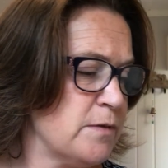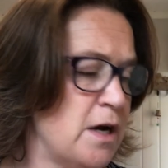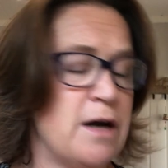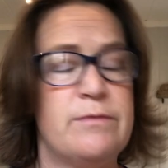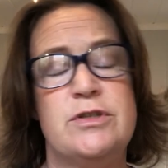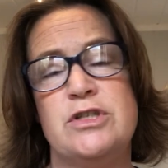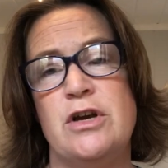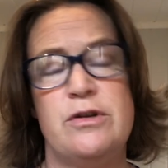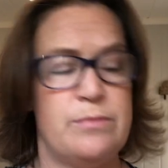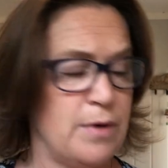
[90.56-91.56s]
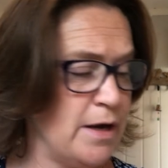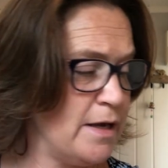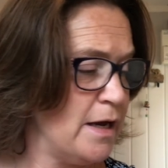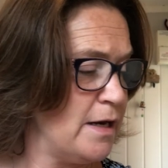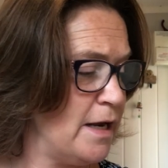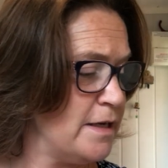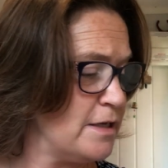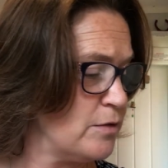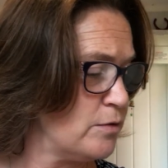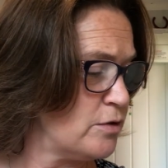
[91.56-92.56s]
I was shown by a lady
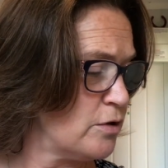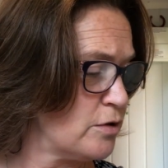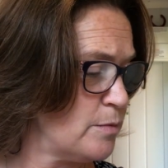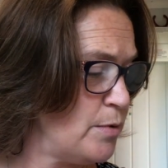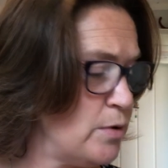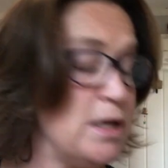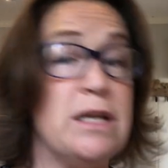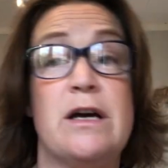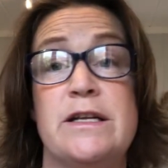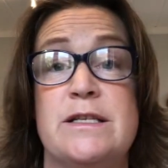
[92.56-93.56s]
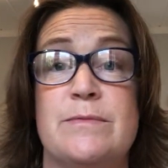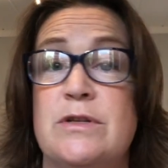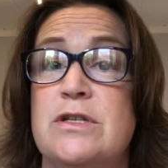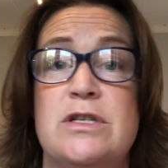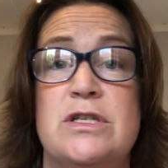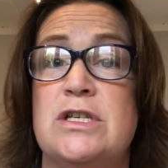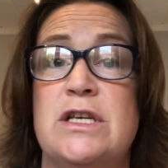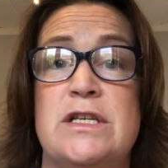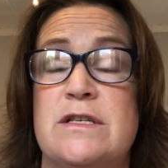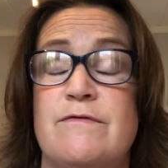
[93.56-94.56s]
called Dr. Pooky Knightsmith.
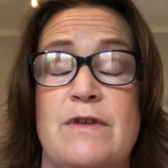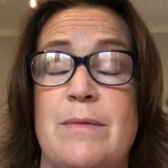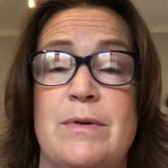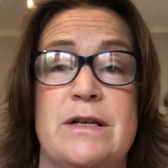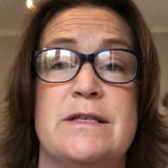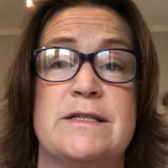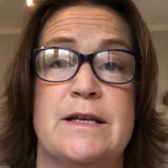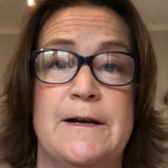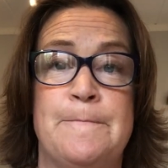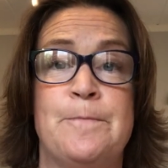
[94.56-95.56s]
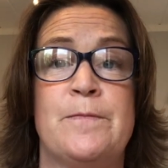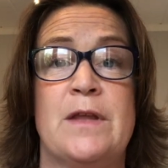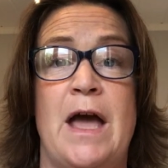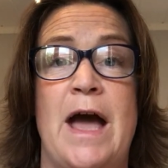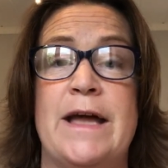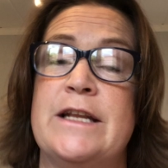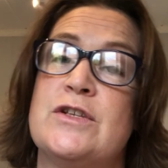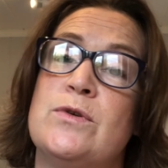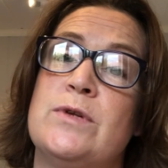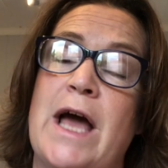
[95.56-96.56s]
She's fabulous, and it's
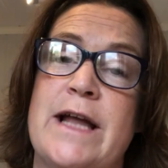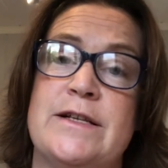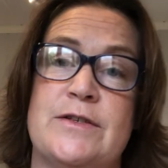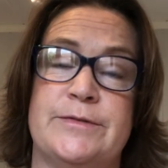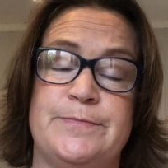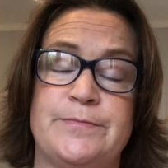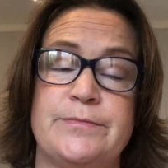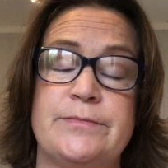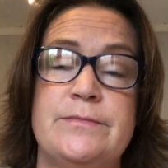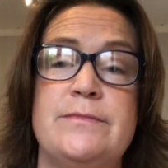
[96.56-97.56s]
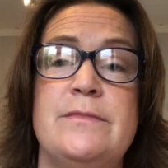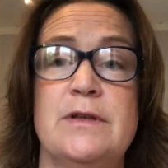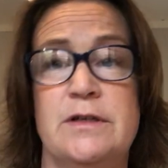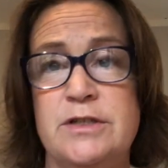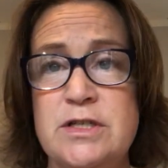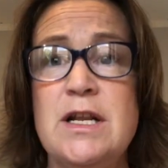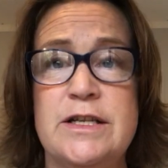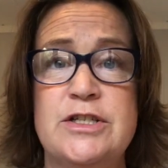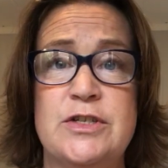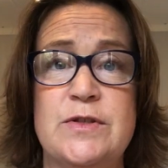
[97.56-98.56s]
called hands-on, and I'd just like
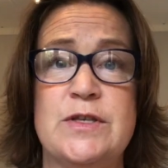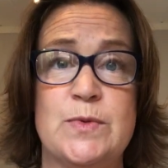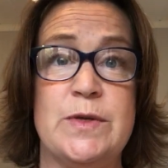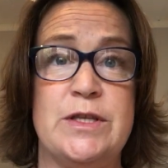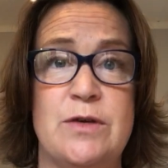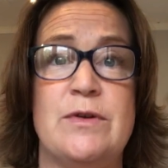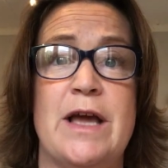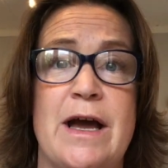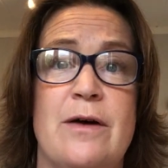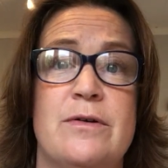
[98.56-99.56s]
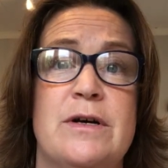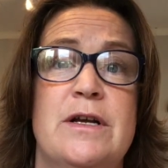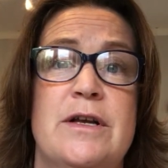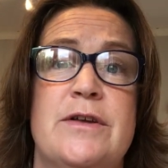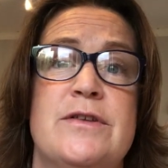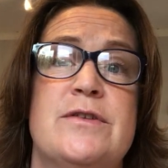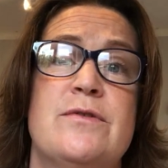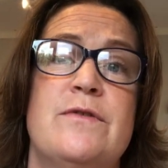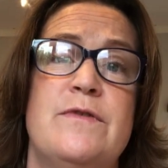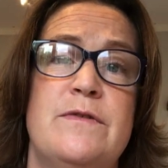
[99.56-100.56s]
to do this with you now. So
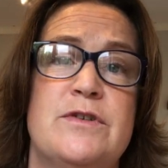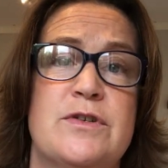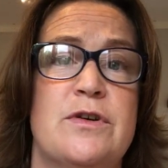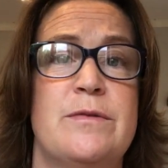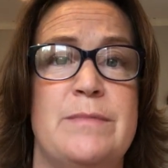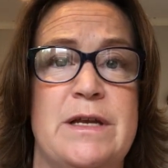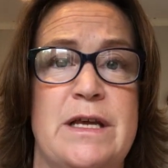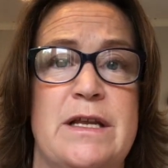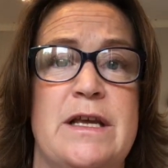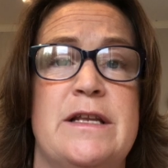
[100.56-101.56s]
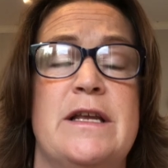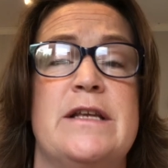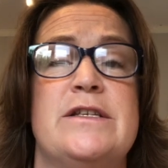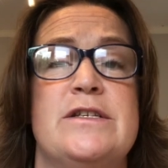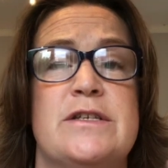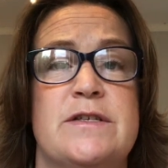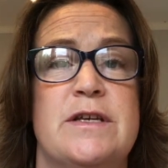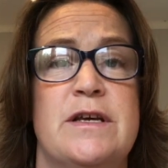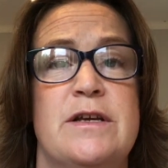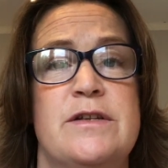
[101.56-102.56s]
if you've just got a minute, just
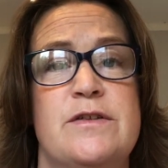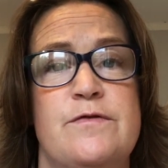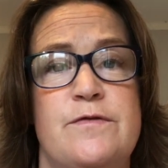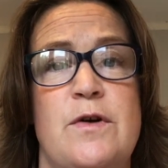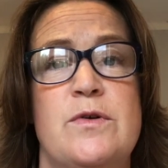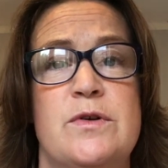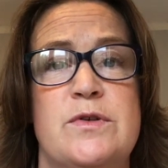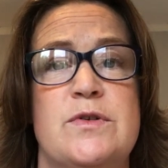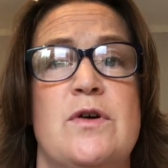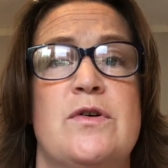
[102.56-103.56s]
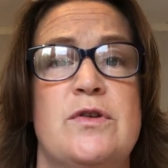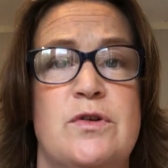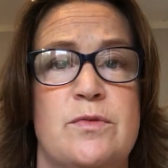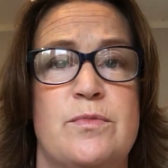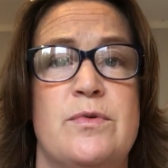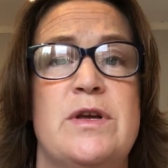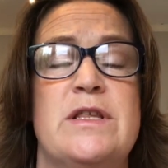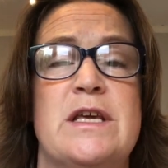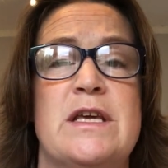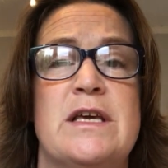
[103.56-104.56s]
to focus on your
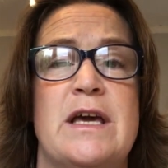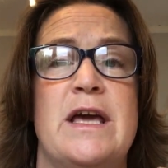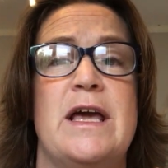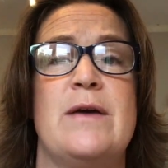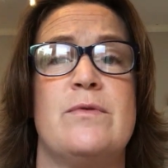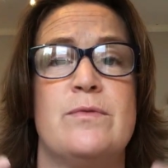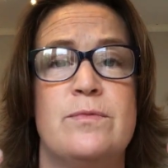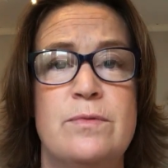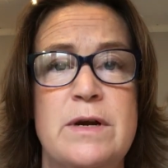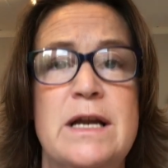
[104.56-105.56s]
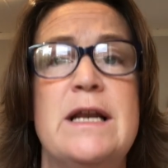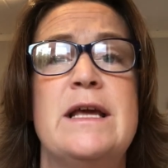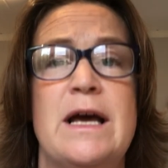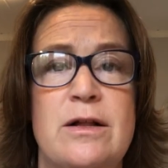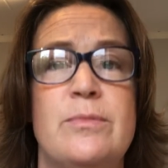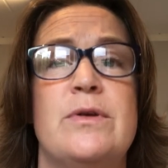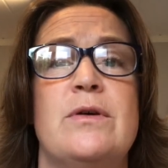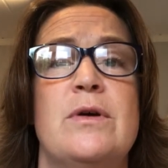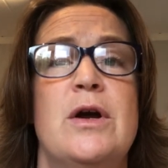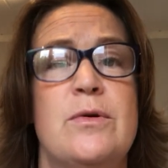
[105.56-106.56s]
breathing, it will really help
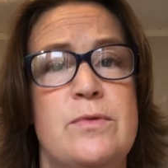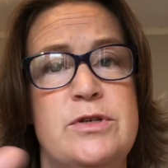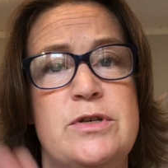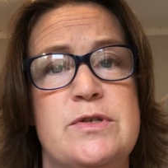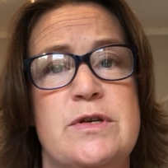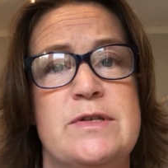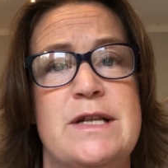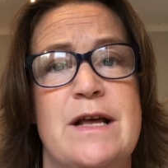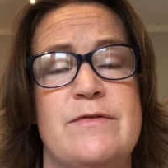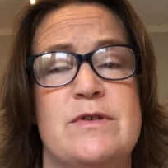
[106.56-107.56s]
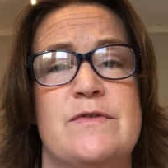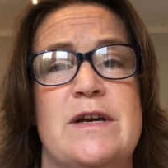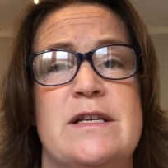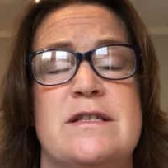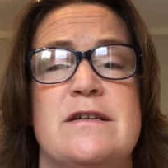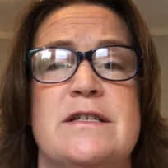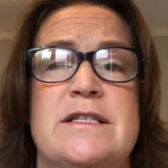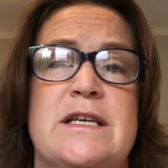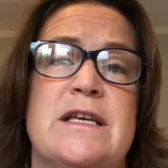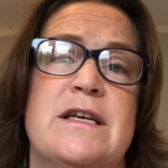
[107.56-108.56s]
you reduce those levels of
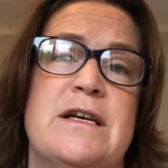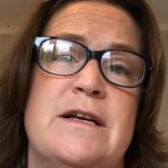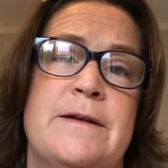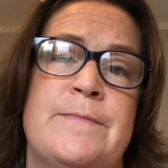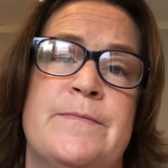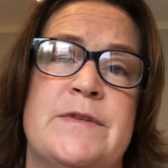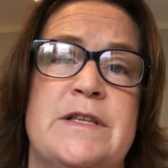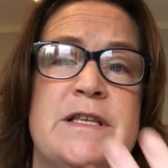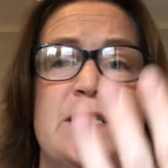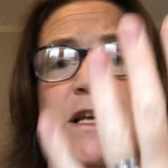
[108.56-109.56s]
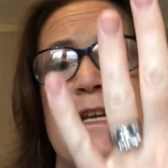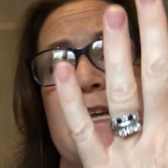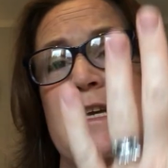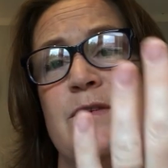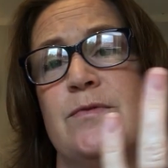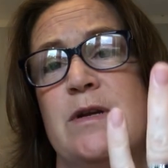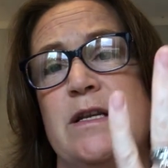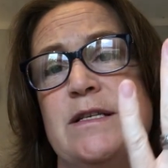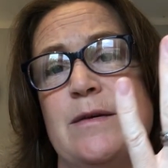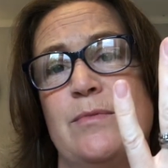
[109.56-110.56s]
anxiety. And this technique is really
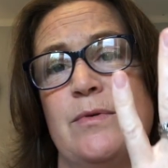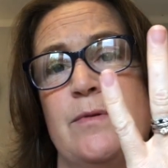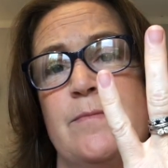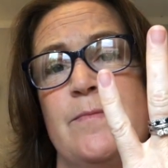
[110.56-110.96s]
simple.